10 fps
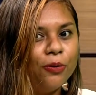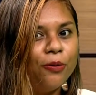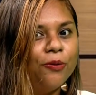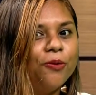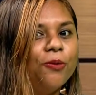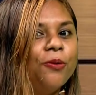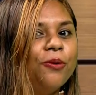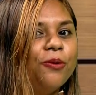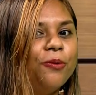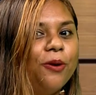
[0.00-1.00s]
oh,
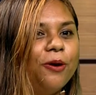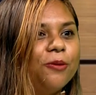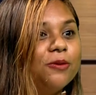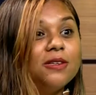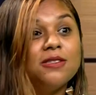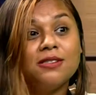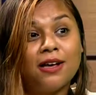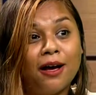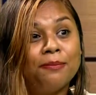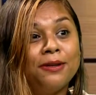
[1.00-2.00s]
wow, this is
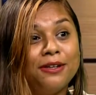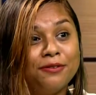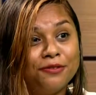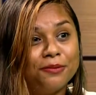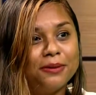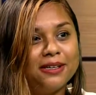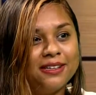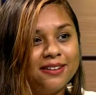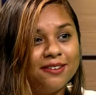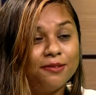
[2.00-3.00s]
happening for
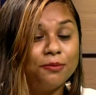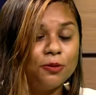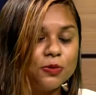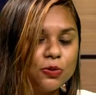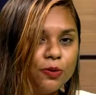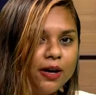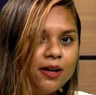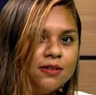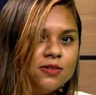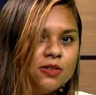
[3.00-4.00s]
me,
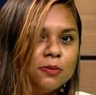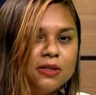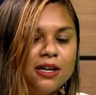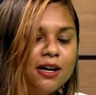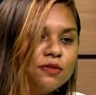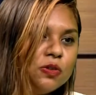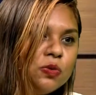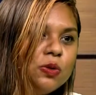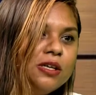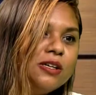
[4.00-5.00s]
post-grad, something after
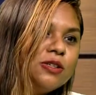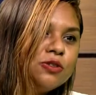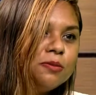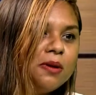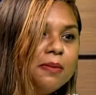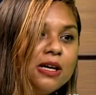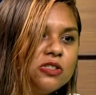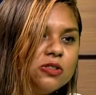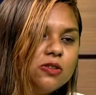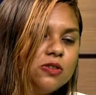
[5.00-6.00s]
2 years from my
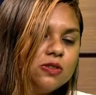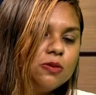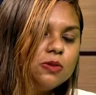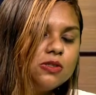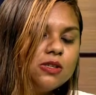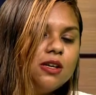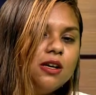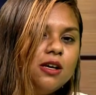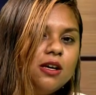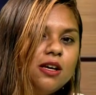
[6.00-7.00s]
bachelor's. It
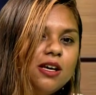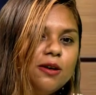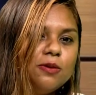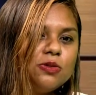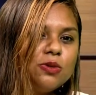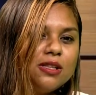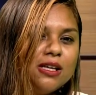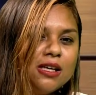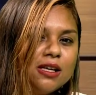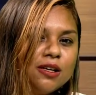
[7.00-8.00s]
was
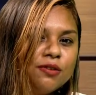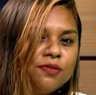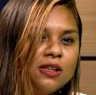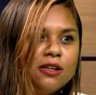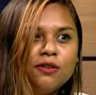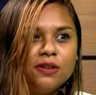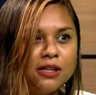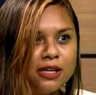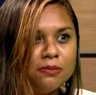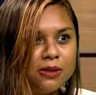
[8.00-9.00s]
really a feeling of
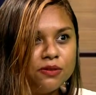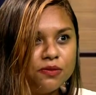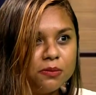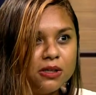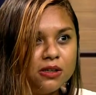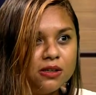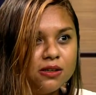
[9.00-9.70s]
enlightenment for me.